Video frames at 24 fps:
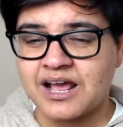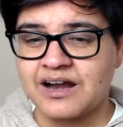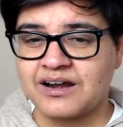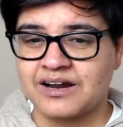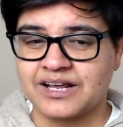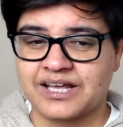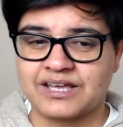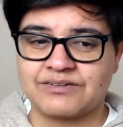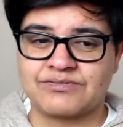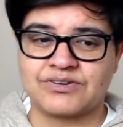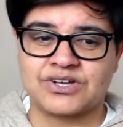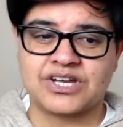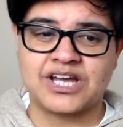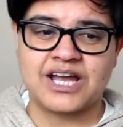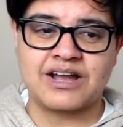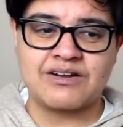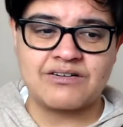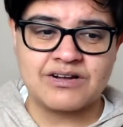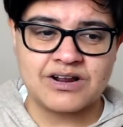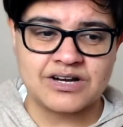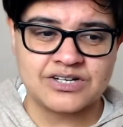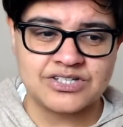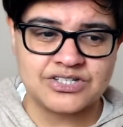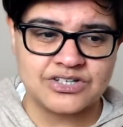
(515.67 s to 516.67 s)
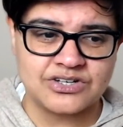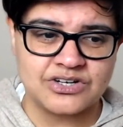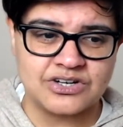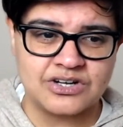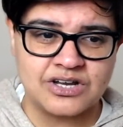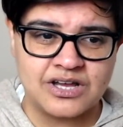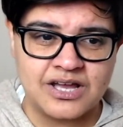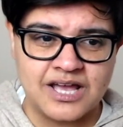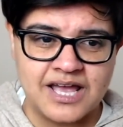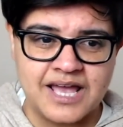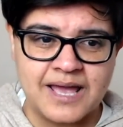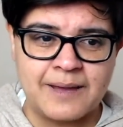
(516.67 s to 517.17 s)
Like, if a
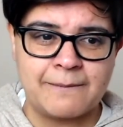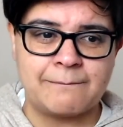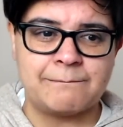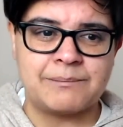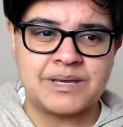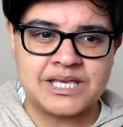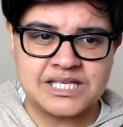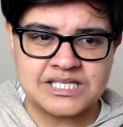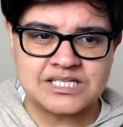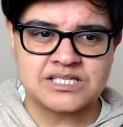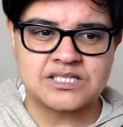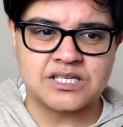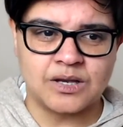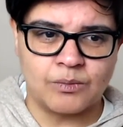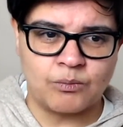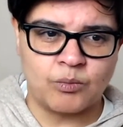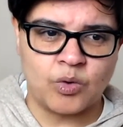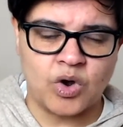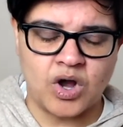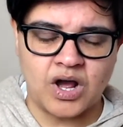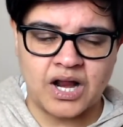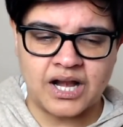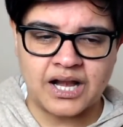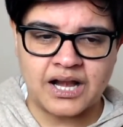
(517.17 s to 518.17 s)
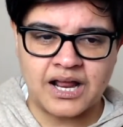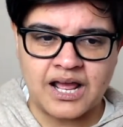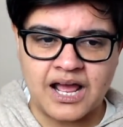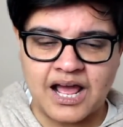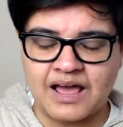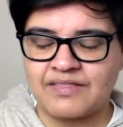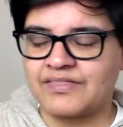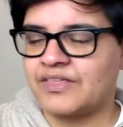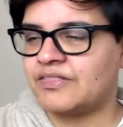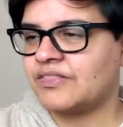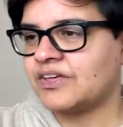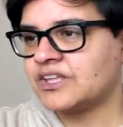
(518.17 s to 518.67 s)
character meets someone
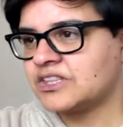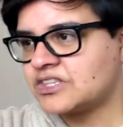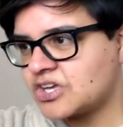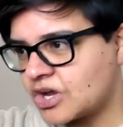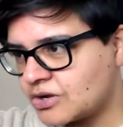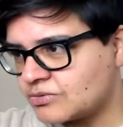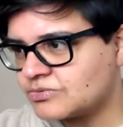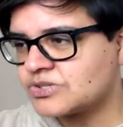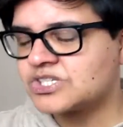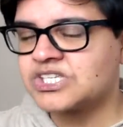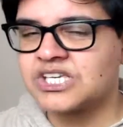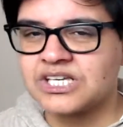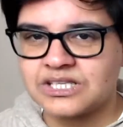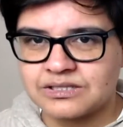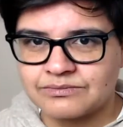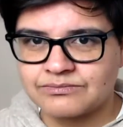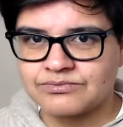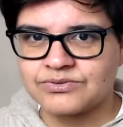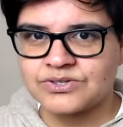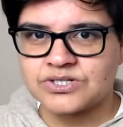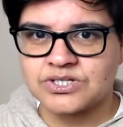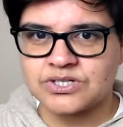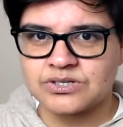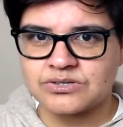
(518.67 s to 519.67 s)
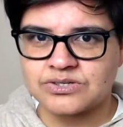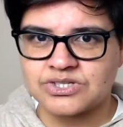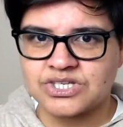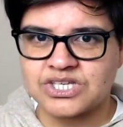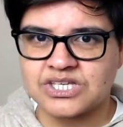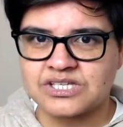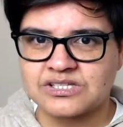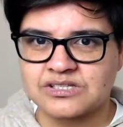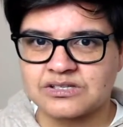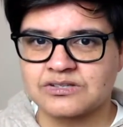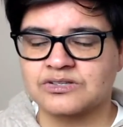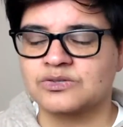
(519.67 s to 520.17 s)
and then they don't see them for two
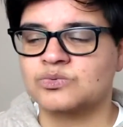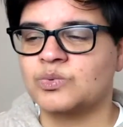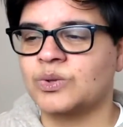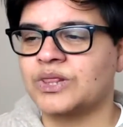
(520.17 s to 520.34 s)
seasons,